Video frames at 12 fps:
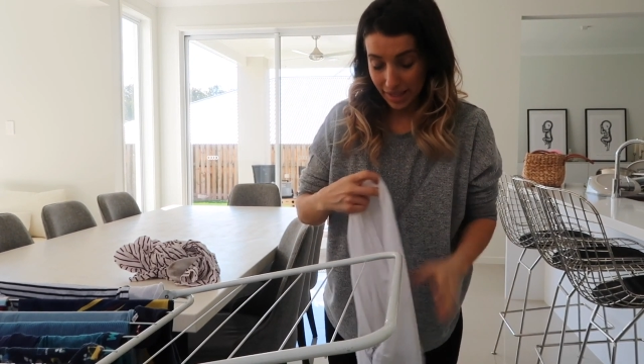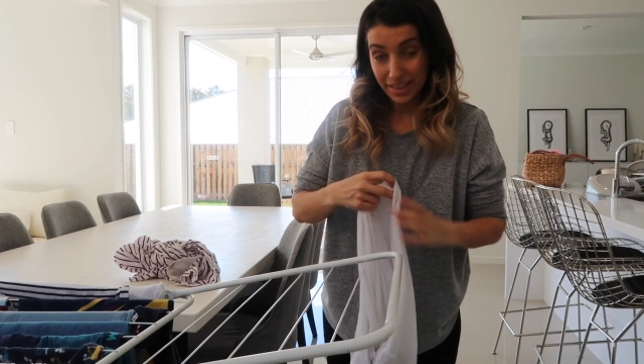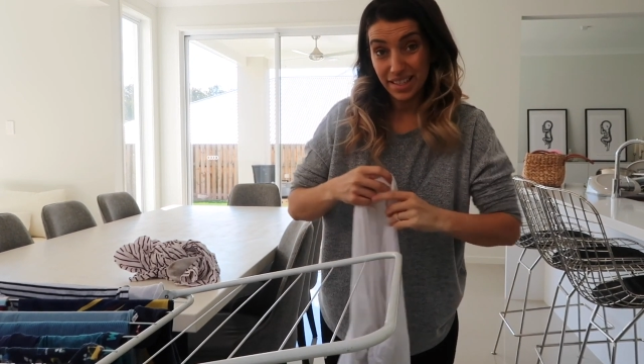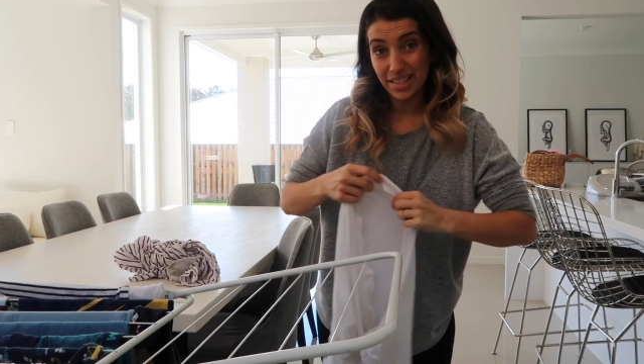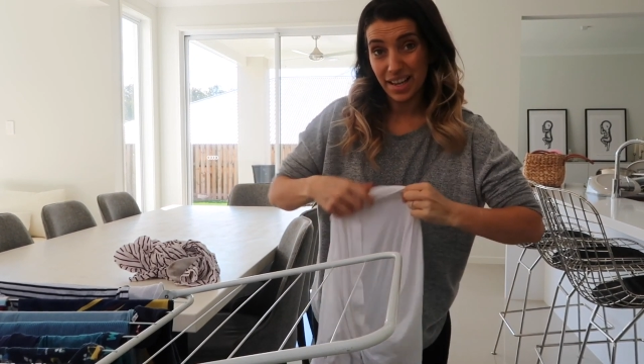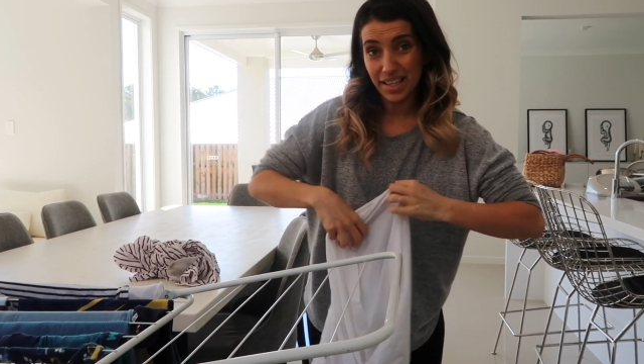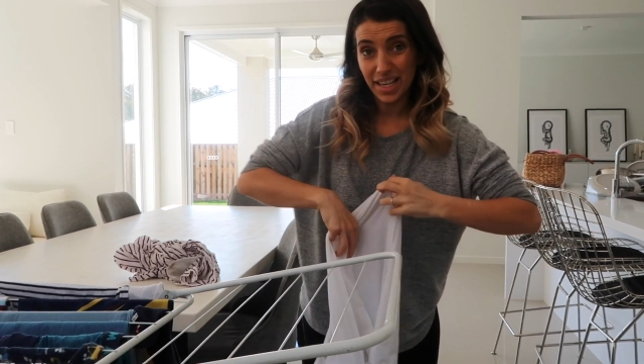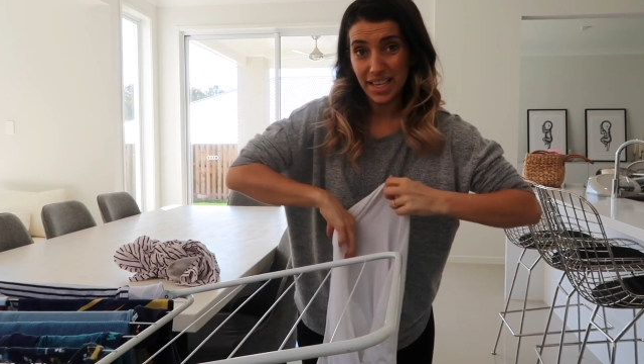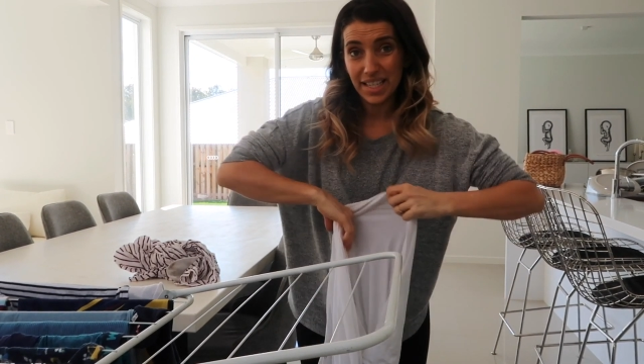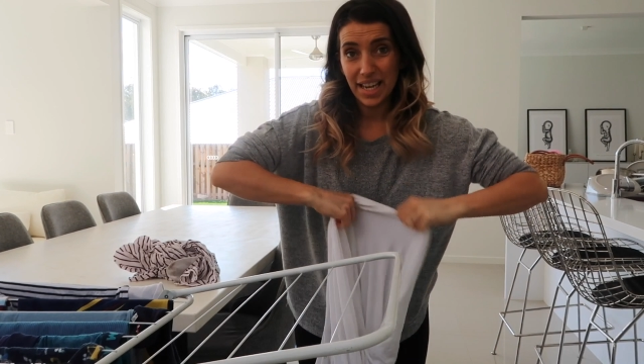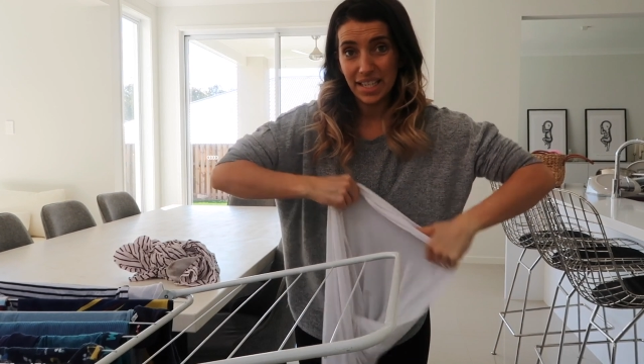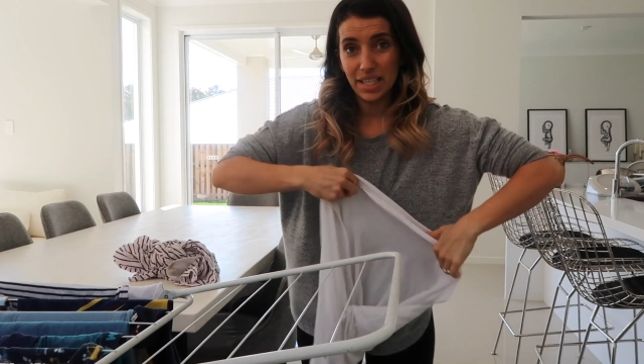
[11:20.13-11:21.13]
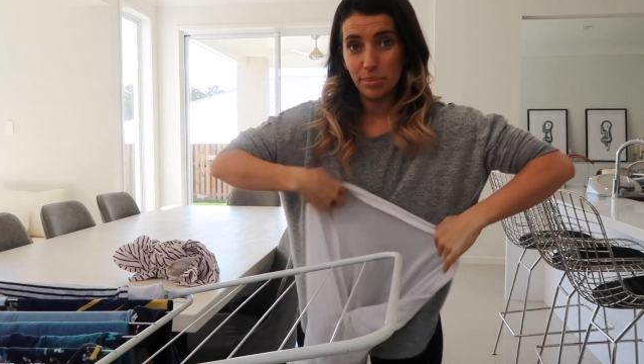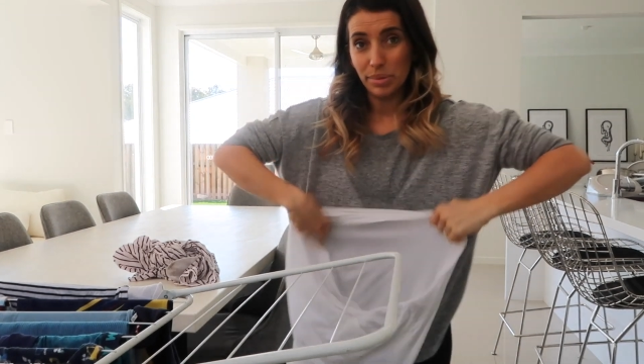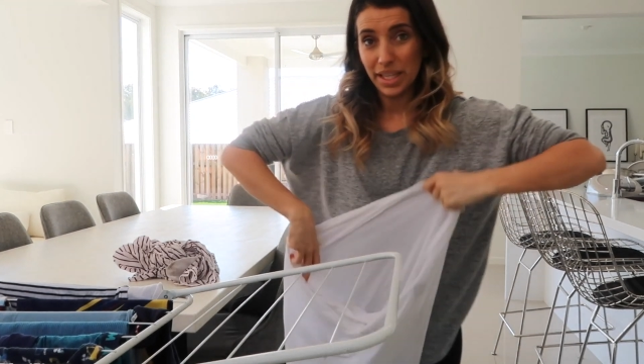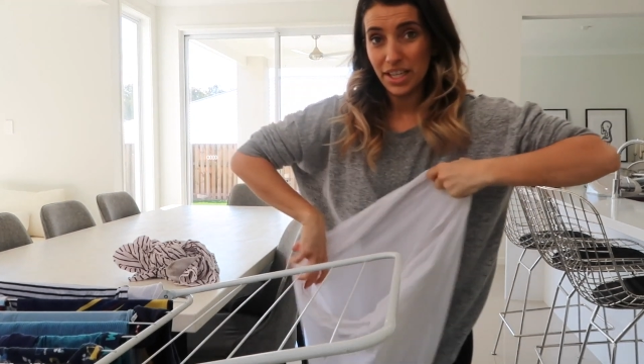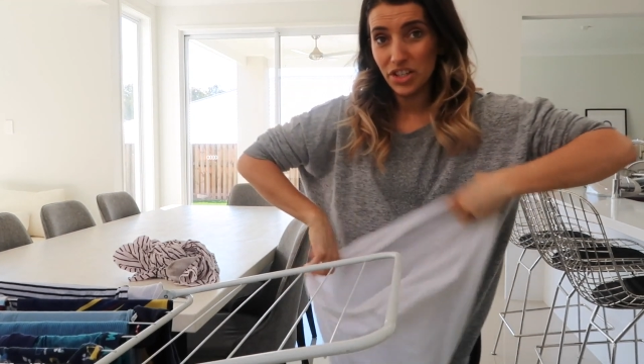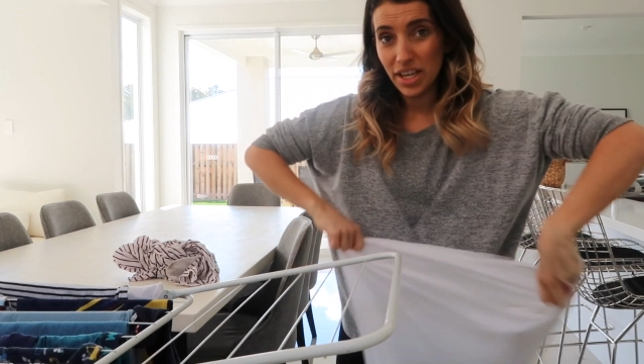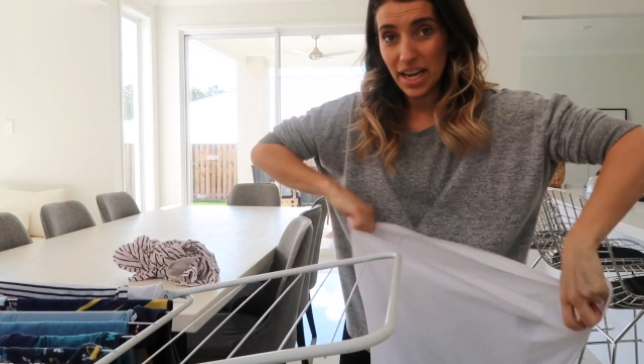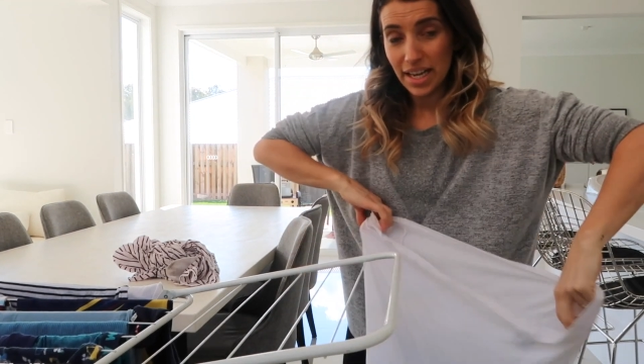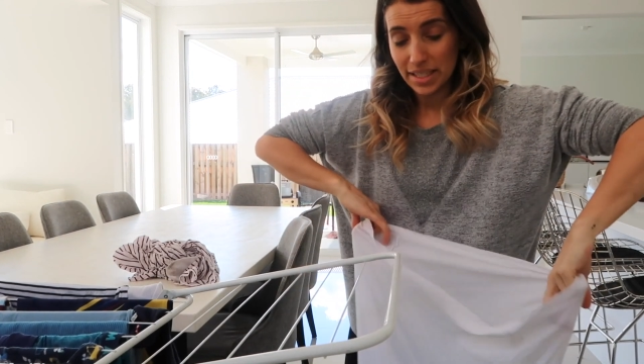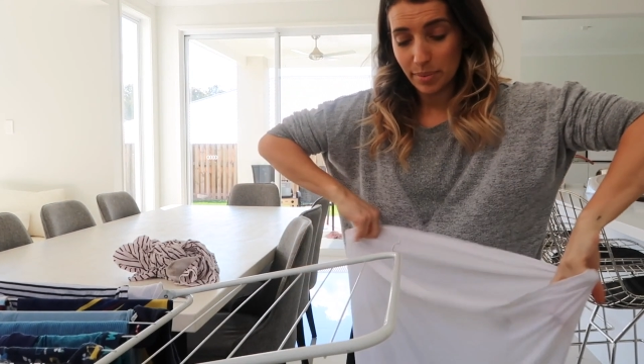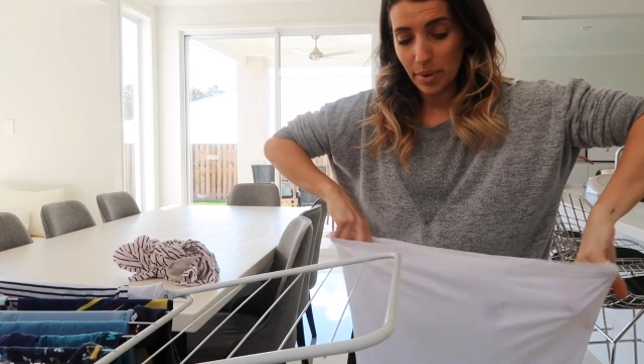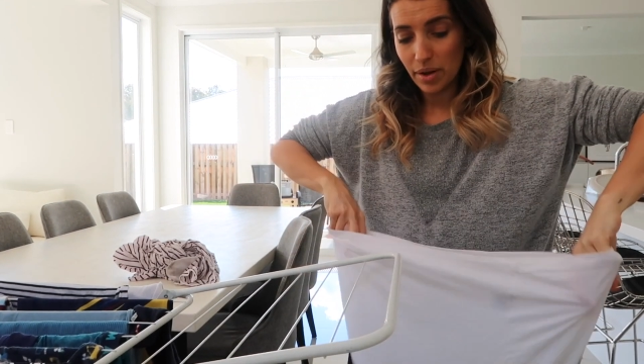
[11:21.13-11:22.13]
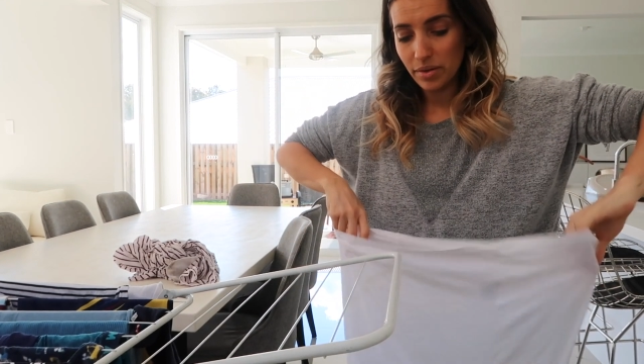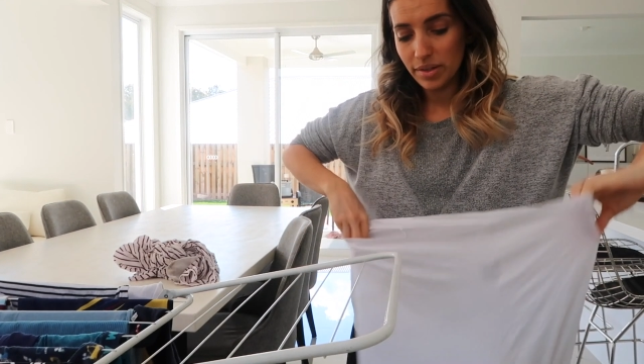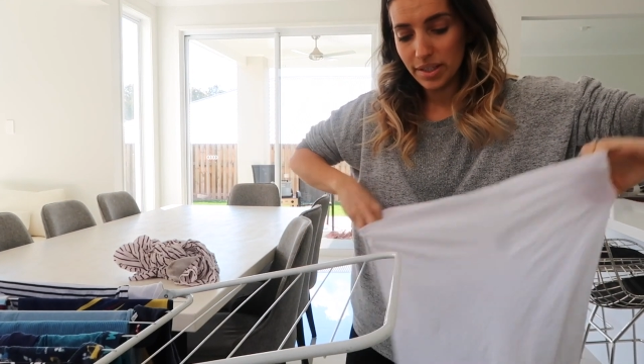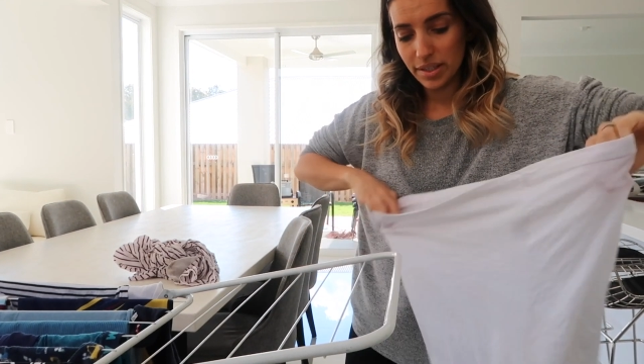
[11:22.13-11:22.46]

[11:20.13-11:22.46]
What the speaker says: like the sun can tend to bleach it as well.